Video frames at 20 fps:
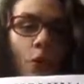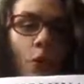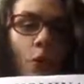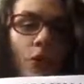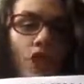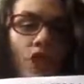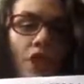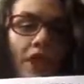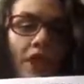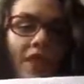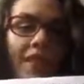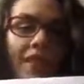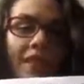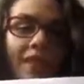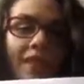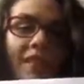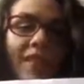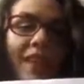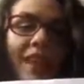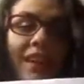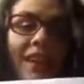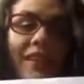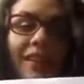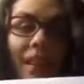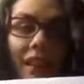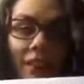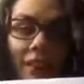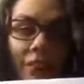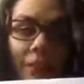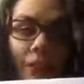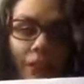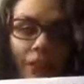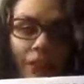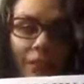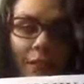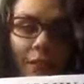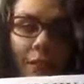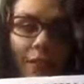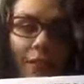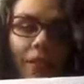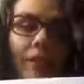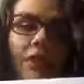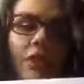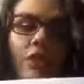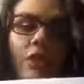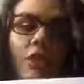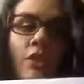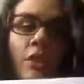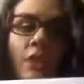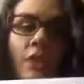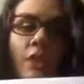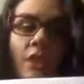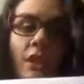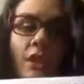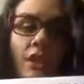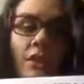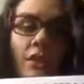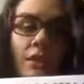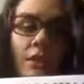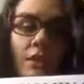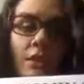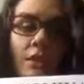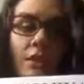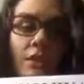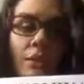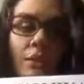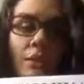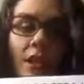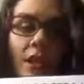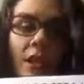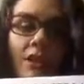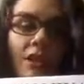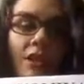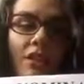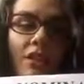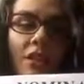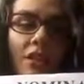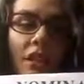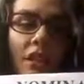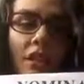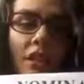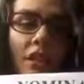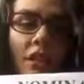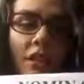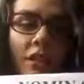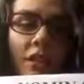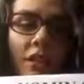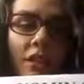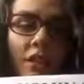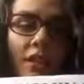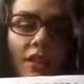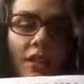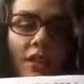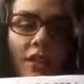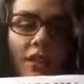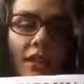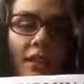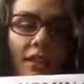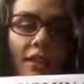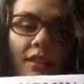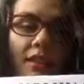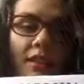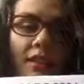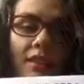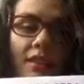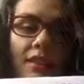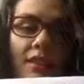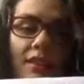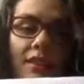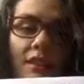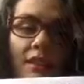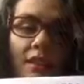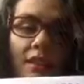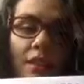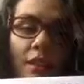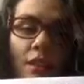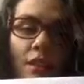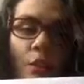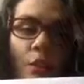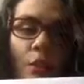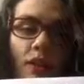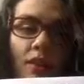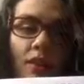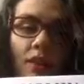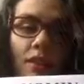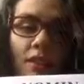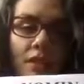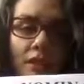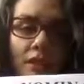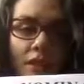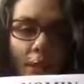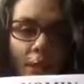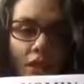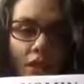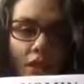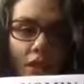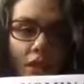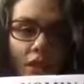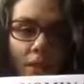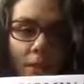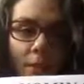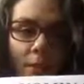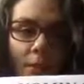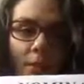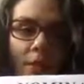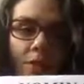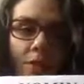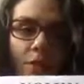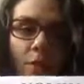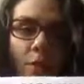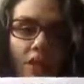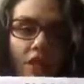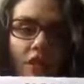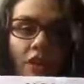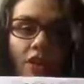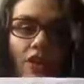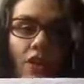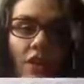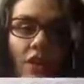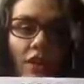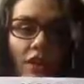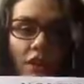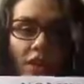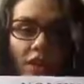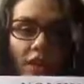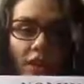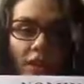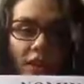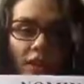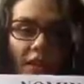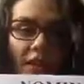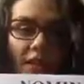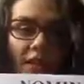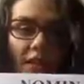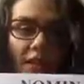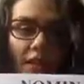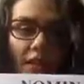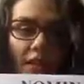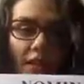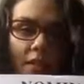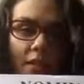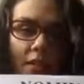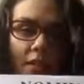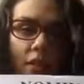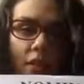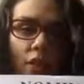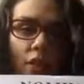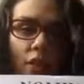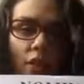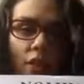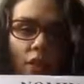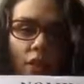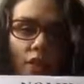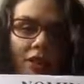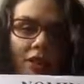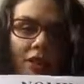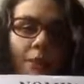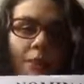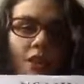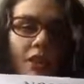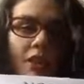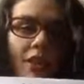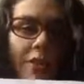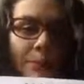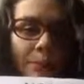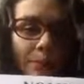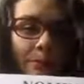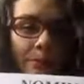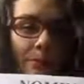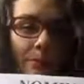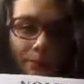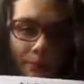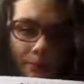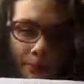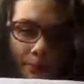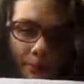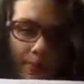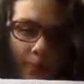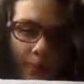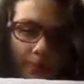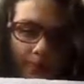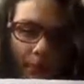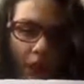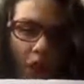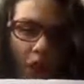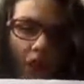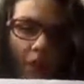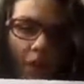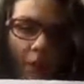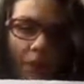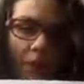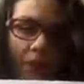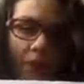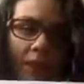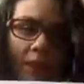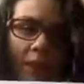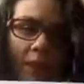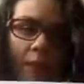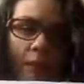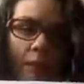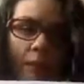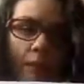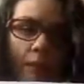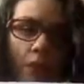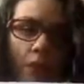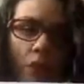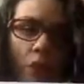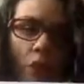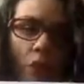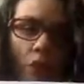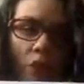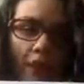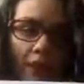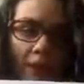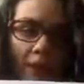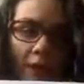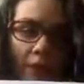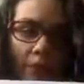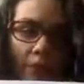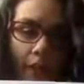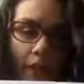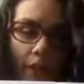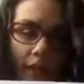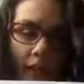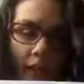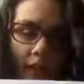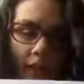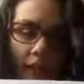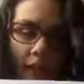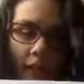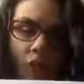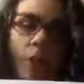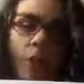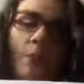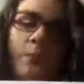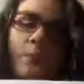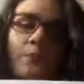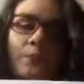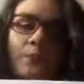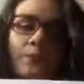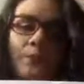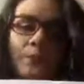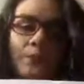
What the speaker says: Kuća je hladna, for example. So don't forget to match the sentence with the subject. To match the gender in the sentence according to the subject. Okay, more je plavo.